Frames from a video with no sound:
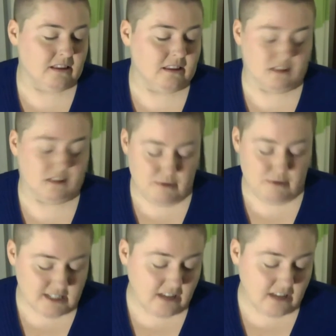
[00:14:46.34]
the
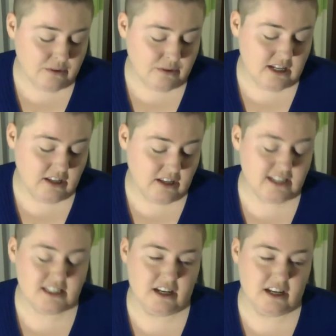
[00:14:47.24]
reason I like
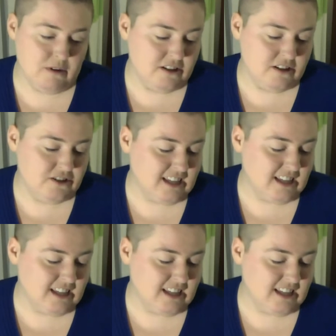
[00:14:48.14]
Sunny Ridge is